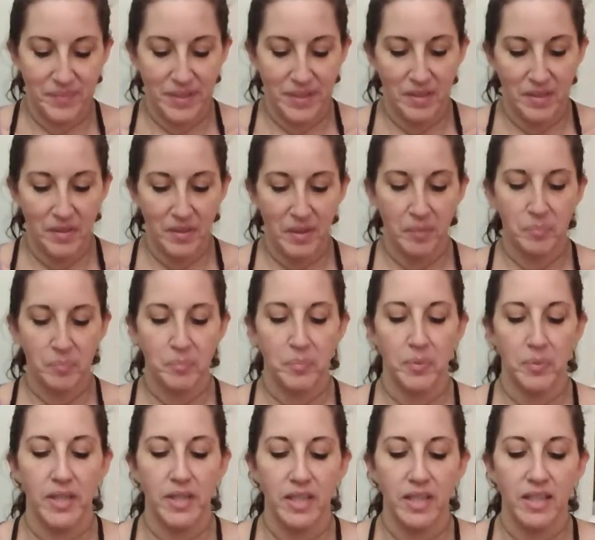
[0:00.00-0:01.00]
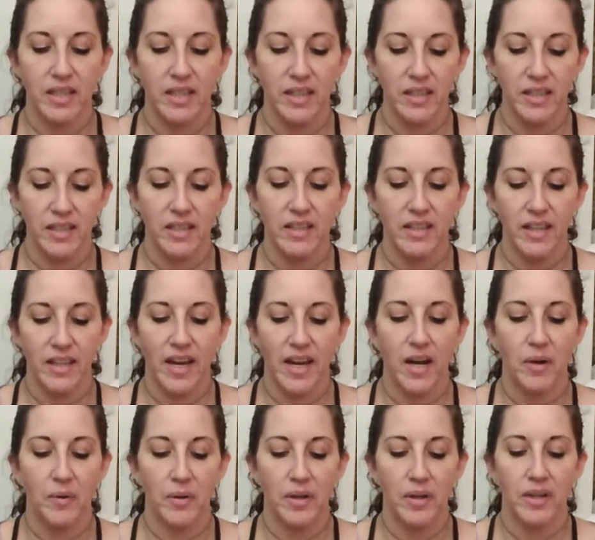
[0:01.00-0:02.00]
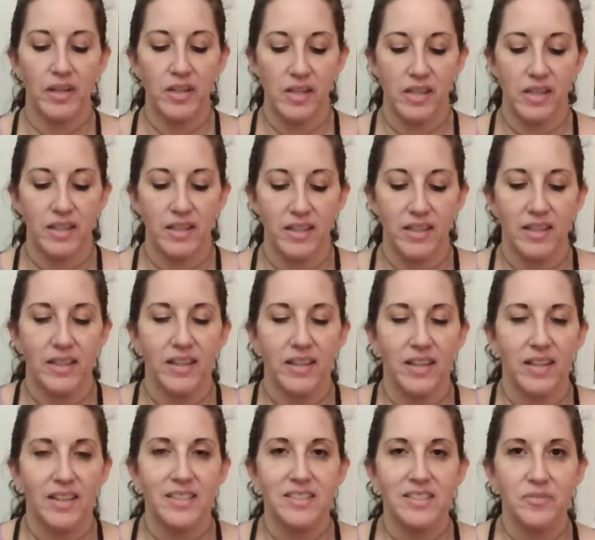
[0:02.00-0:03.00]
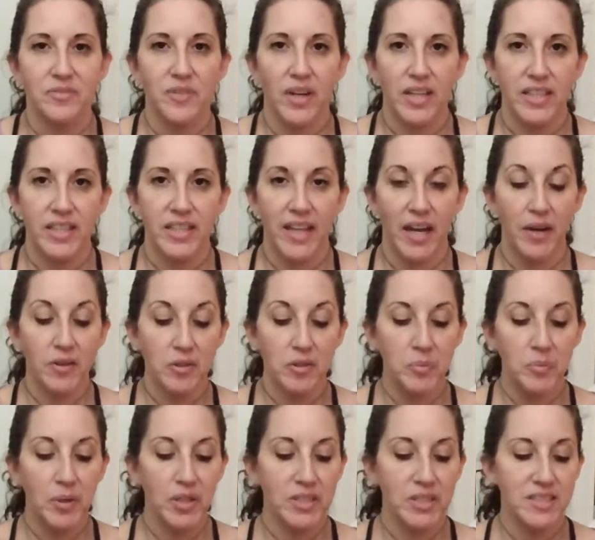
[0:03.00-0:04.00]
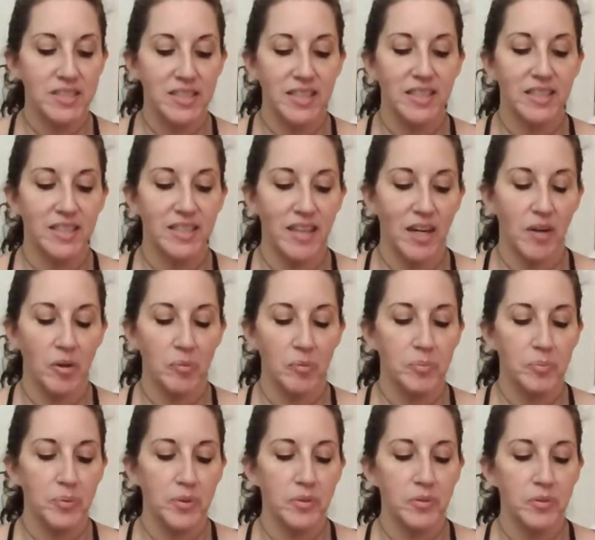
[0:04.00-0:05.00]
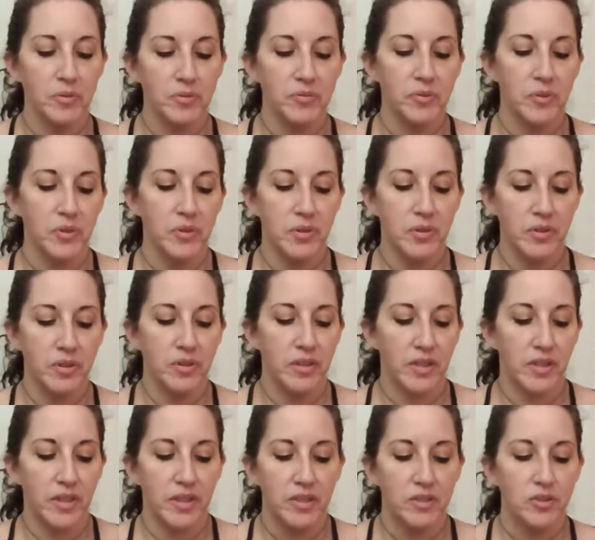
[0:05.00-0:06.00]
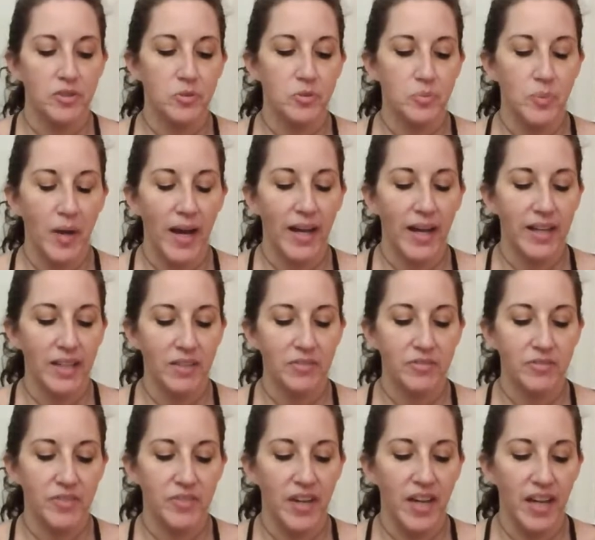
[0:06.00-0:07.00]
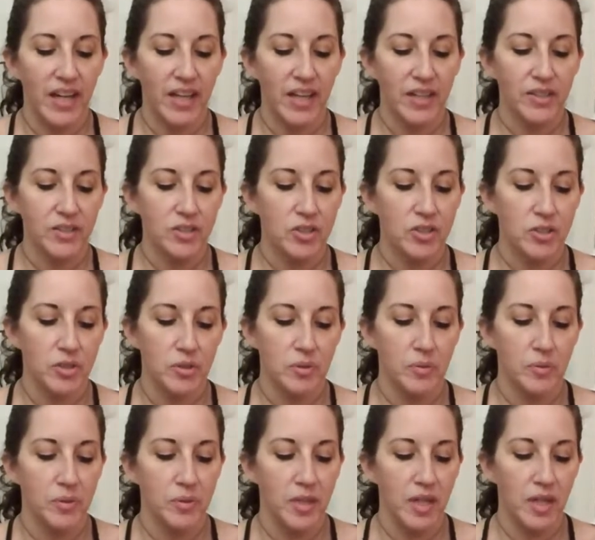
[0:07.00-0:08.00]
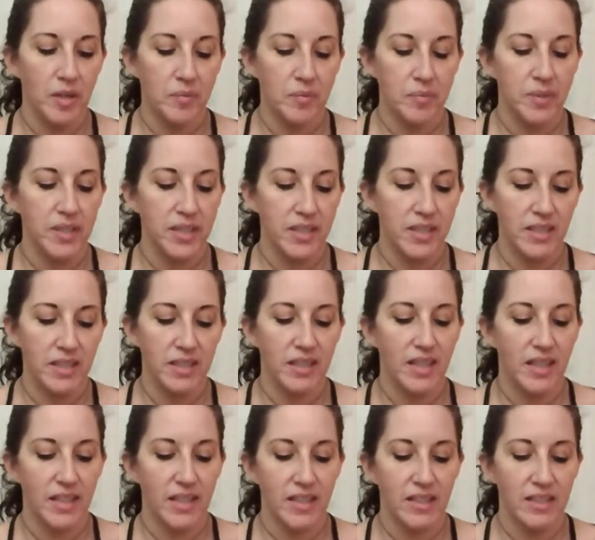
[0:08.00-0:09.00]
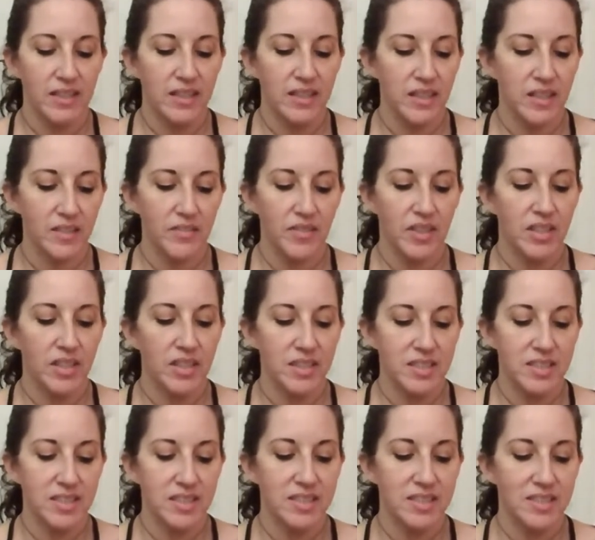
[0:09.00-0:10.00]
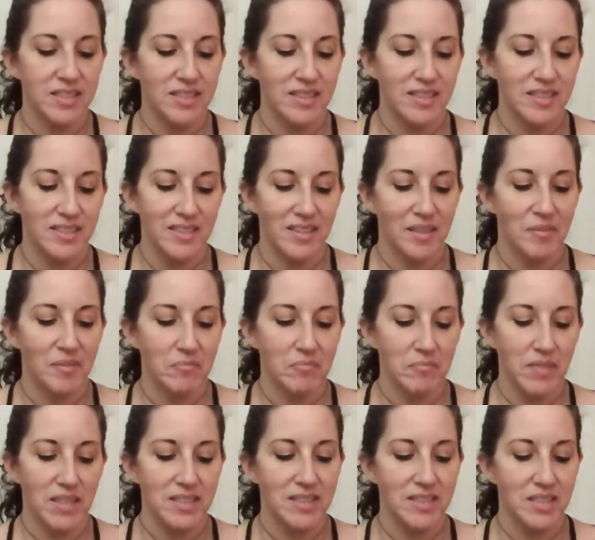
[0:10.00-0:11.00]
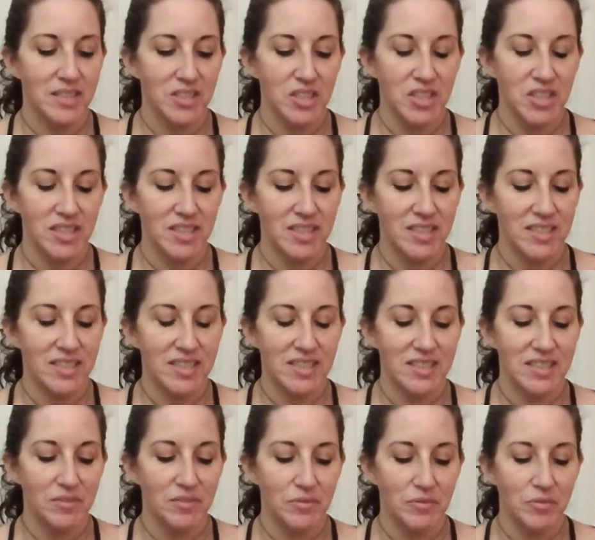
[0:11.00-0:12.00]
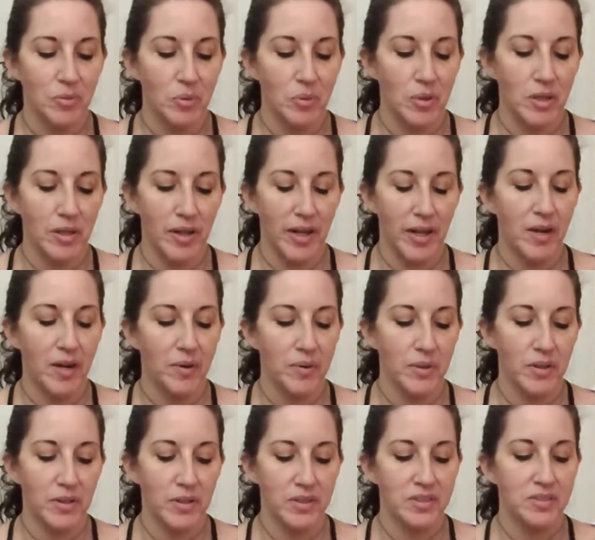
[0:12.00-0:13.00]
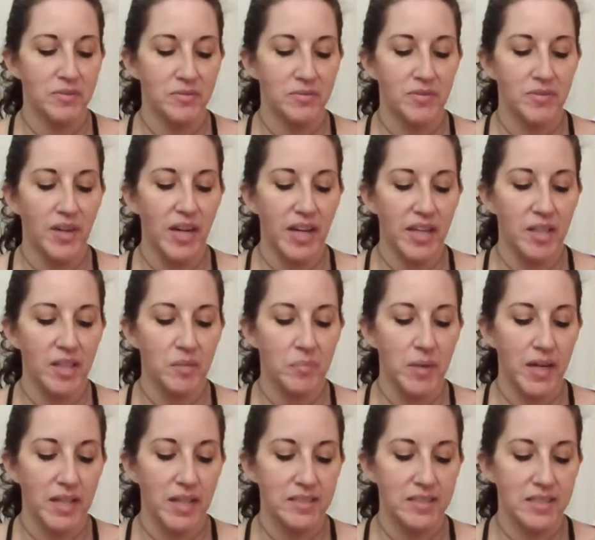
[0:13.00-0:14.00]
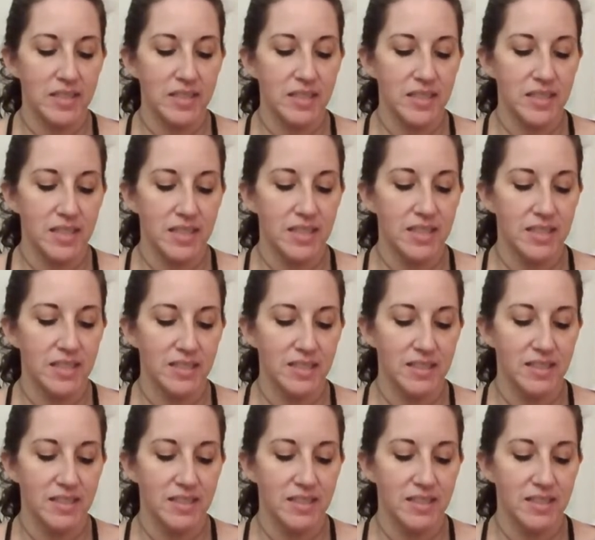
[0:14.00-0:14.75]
I bring in our divine counterparts in, our beautiful Dragon Fae, to come in and give us messages for our Divine Masculine.